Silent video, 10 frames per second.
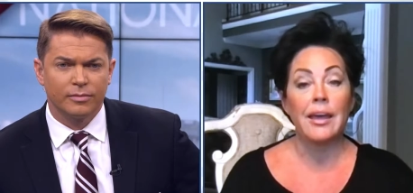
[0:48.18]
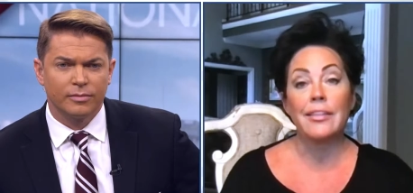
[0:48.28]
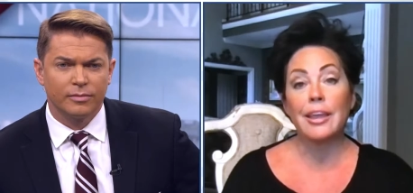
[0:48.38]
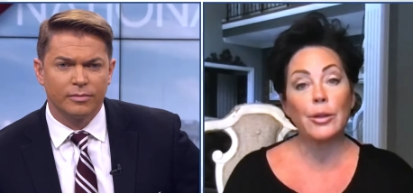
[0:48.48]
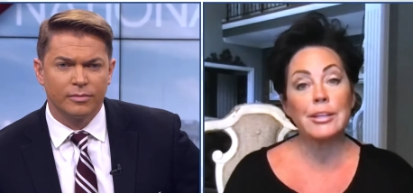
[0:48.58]

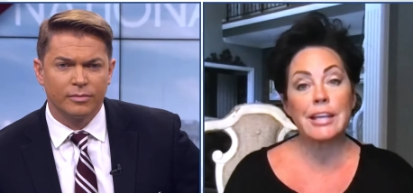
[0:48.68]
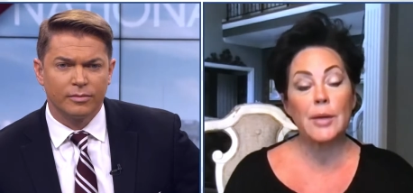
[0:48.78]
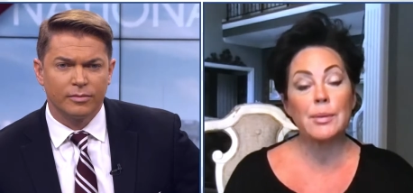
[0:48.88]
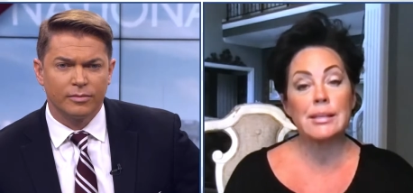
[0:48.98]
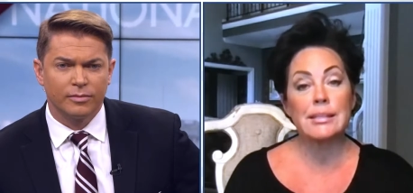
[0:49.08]
Speaker 1: the only
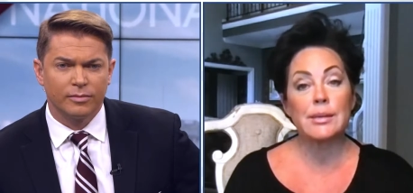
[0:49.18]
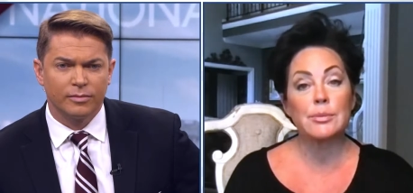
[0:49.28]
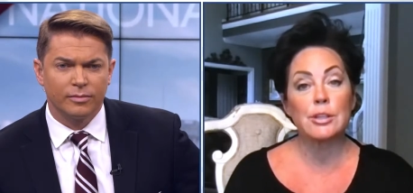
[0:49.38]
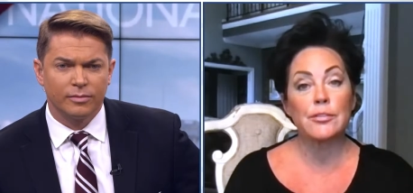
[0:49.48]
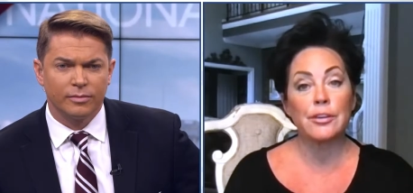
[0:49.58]
time he
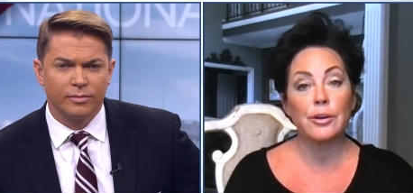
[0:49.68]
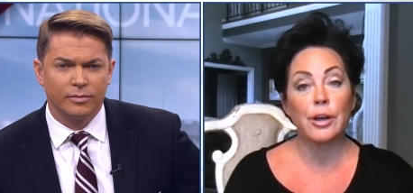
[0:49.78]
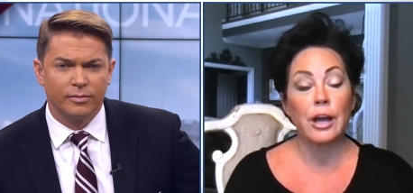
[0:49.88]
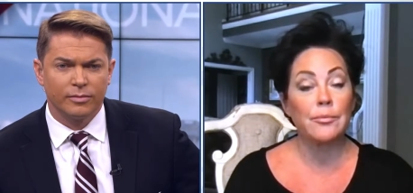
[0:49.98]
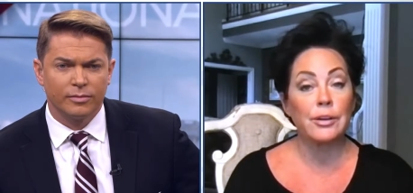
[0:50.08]
seemed to feel
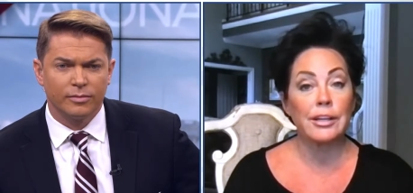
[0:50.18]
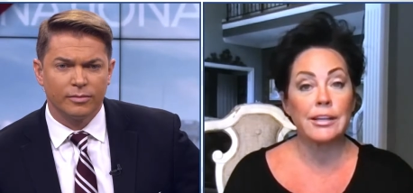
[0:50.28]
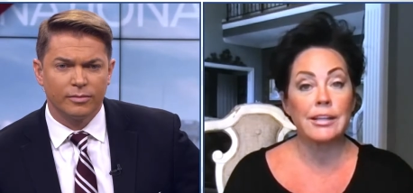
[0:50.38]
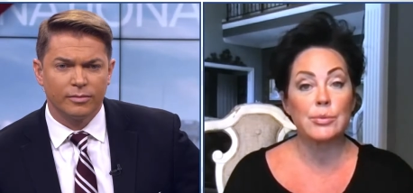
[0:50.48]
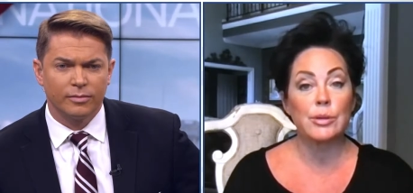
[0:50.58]

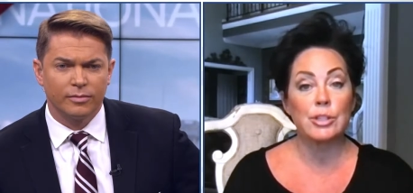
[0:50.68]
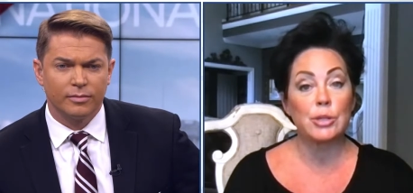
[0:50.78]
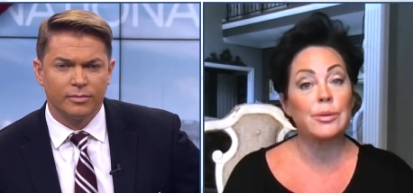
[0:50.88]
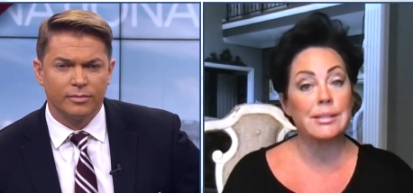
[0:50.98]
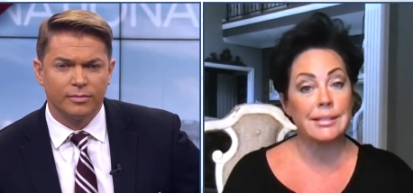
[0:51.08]
comforted is when
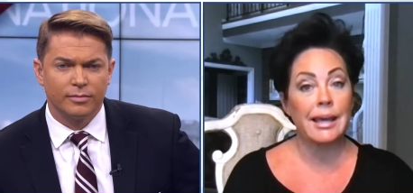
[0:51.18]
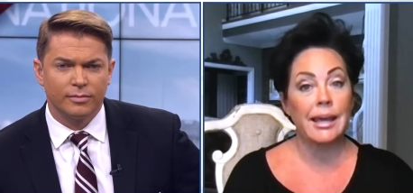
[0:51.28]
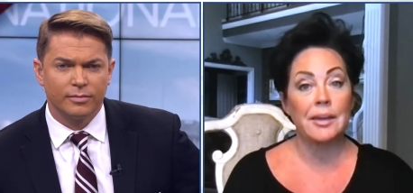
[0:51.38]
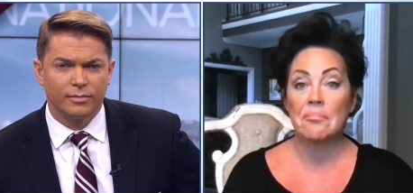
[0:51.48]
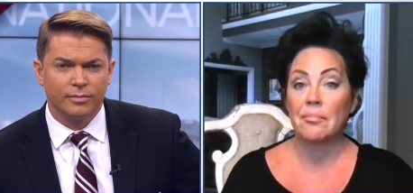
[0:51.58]
she would
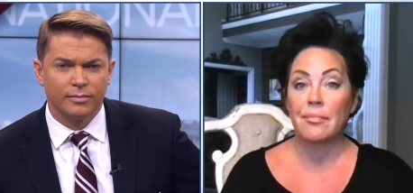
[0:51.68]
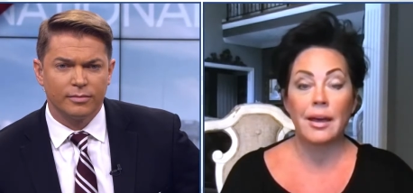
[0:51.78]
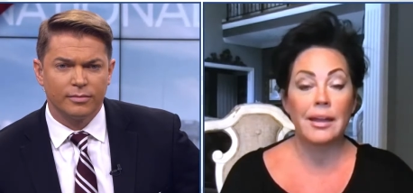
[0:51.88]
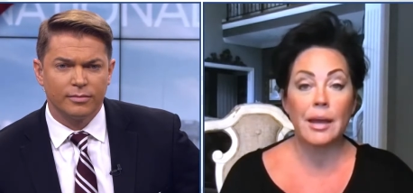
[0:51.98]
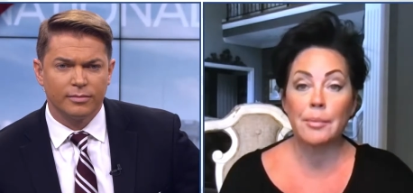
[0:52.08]
say,
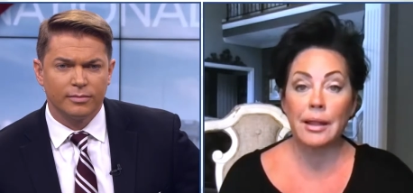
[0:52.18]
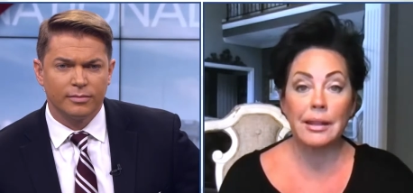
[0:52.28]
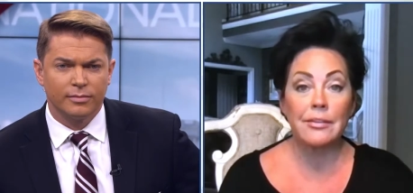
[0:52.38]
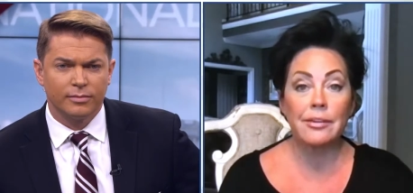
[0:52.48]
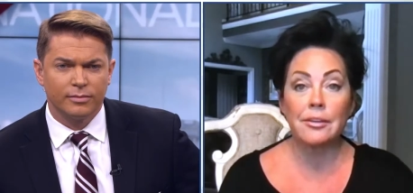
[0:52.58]
Honey, I'm
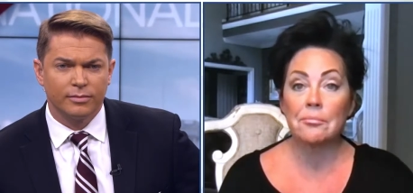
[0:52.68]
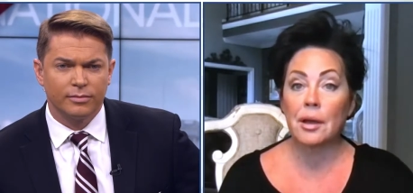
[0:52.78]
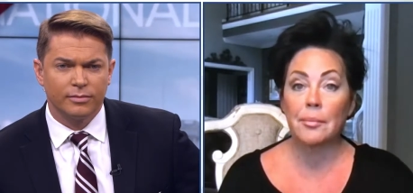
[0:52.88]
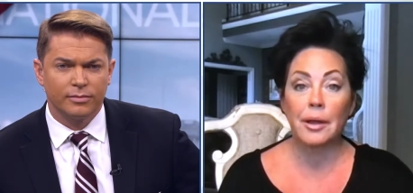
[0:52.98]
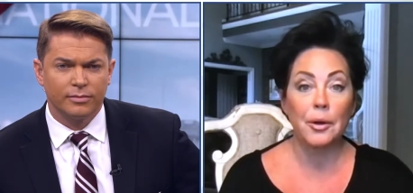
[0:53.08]
not
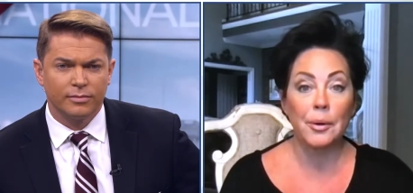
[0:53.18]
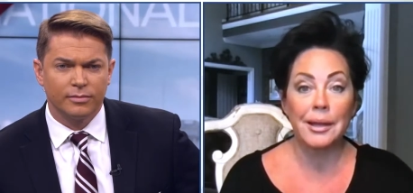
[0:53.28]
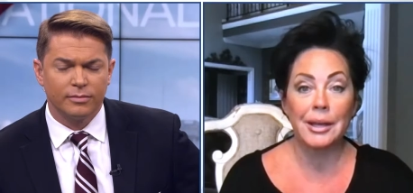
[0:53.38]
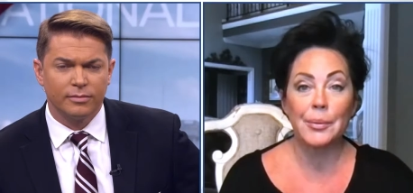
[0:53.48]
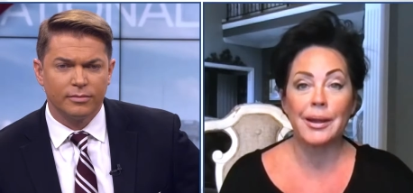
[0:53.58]
leaving, I'm not
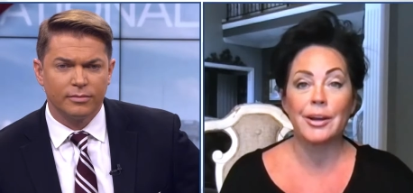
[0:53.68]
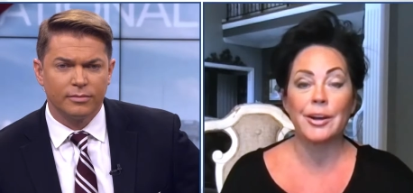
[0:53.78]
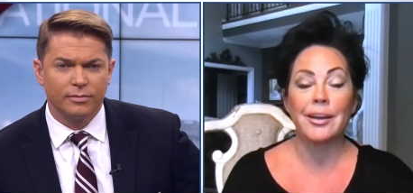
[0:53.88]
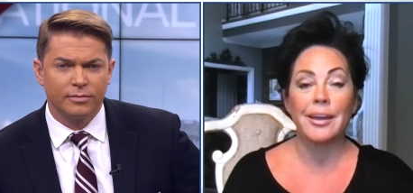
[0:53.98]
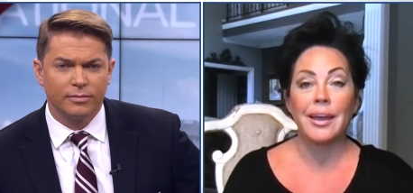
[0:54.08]
going
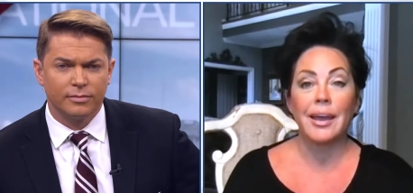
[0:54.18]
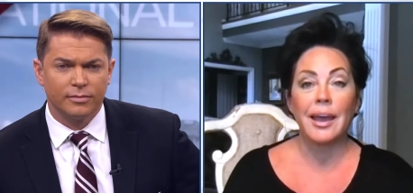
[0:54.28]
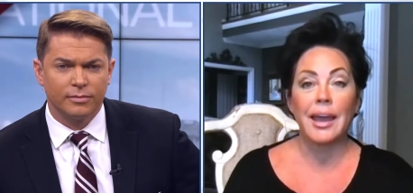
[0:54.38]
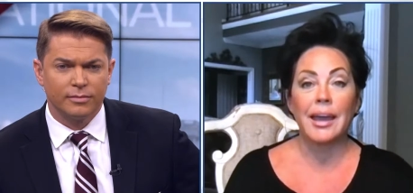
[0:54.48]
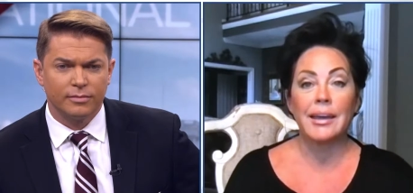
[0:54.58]
anywhere.
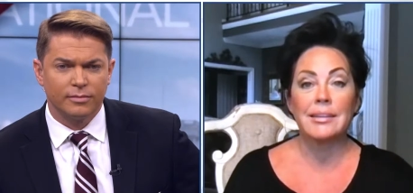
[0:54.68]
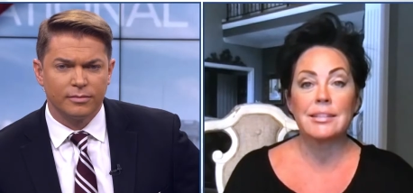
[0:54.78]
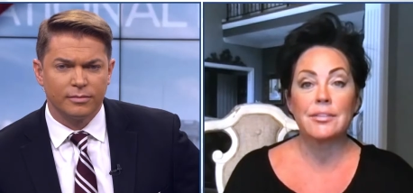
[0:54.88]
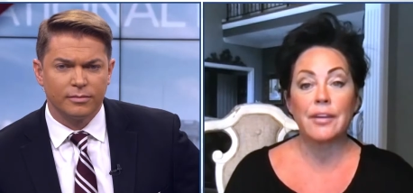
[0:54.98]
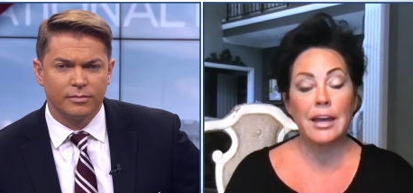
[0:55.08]

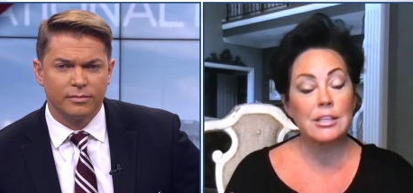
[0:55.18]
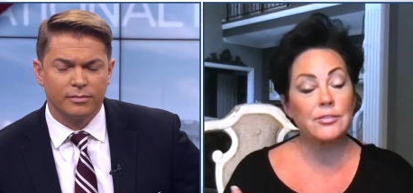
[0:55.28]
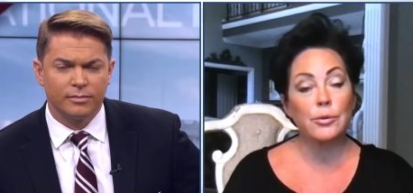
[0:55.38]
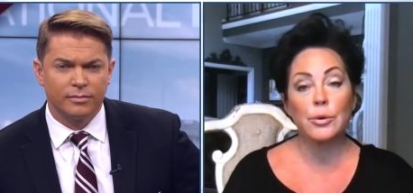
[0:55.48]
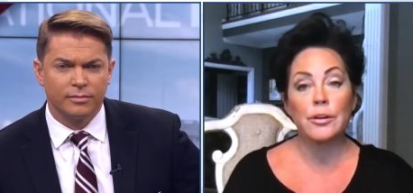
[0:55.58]
And
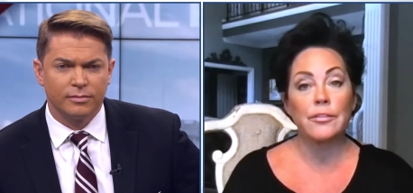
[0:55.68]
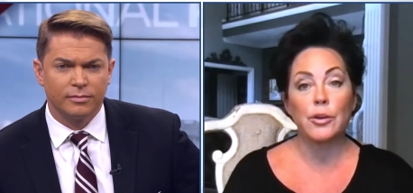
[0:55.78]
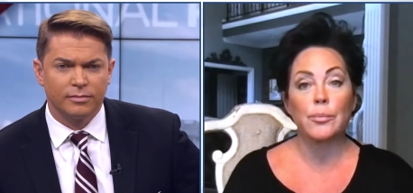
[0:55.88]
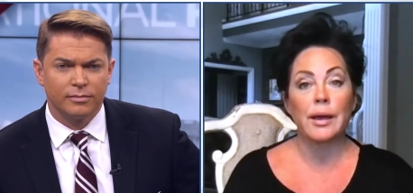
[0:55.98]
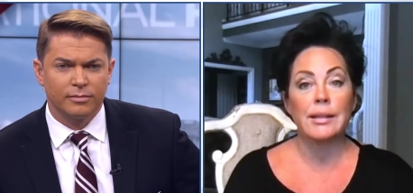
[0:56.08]
fast forward a
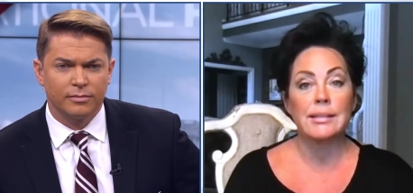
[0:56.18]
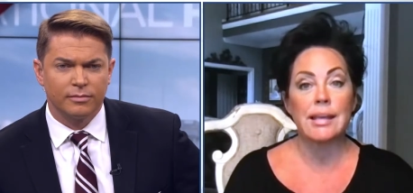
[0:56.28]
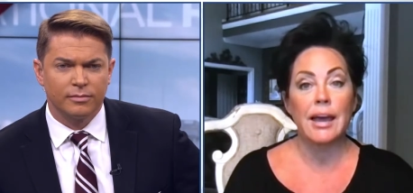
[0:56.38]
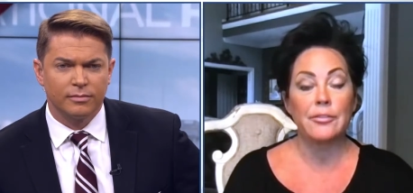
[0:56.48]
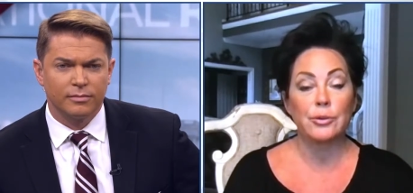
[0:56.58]
few
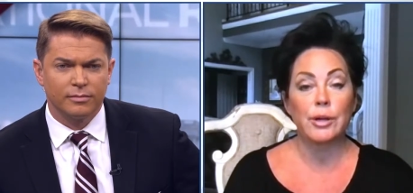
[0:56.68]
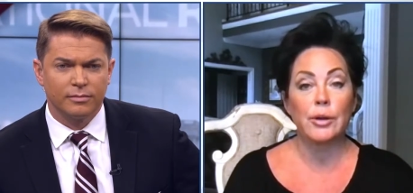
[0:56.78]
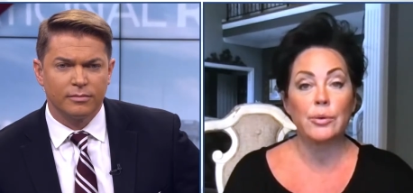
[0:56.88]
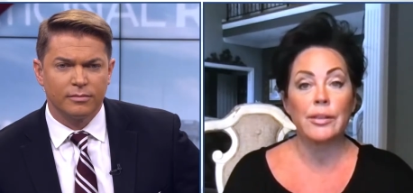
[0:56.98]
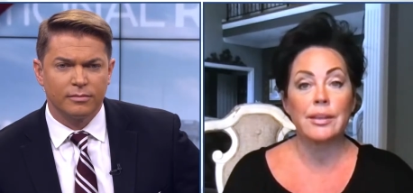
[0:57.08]
months after
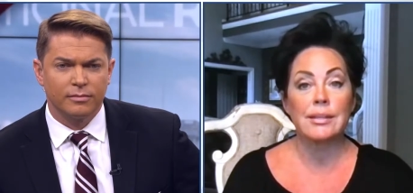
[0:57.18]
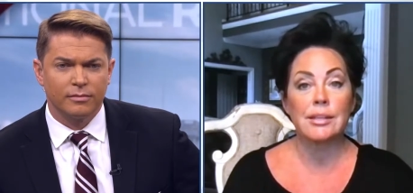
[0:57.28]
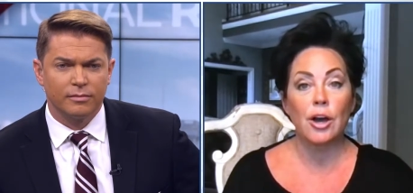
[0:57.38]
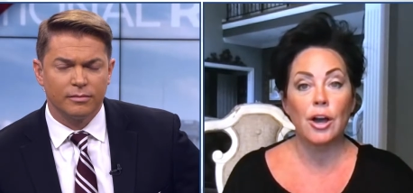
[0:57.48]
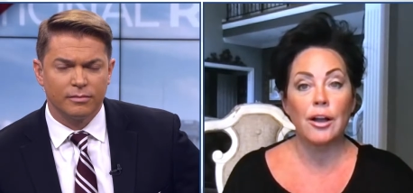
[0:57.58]
I'd written the
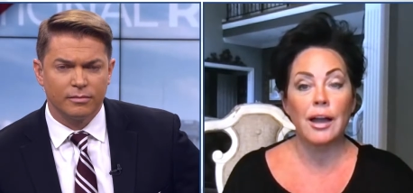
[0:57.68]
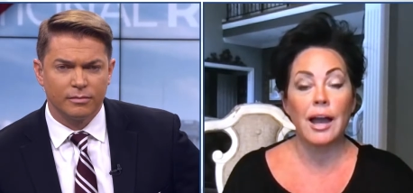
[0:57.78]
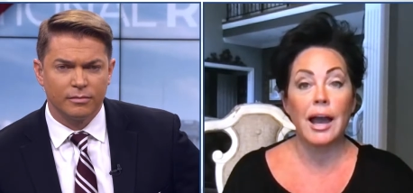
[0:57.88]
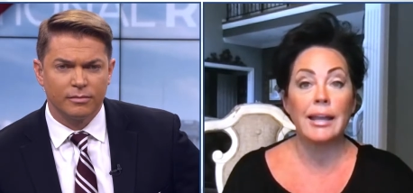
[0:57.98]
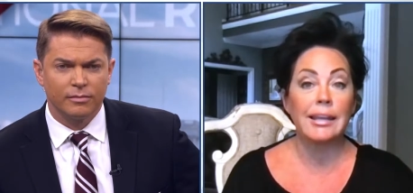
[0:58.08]
song,
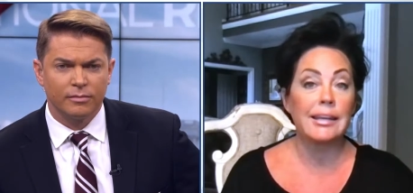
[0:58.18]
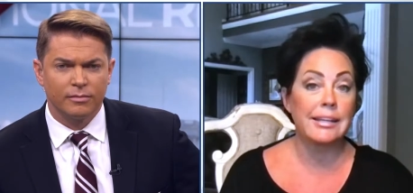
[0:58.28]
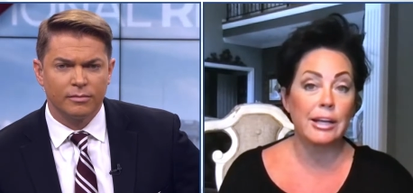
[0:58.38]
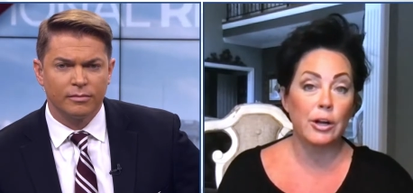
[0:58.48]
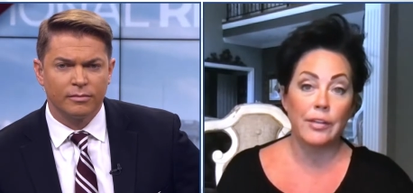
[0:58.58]
I needed
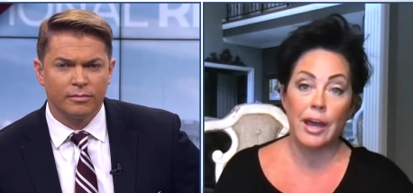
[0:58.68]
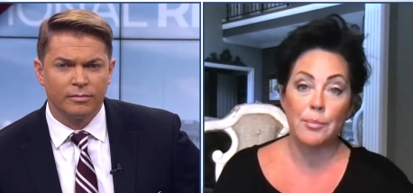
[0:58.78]
to hear that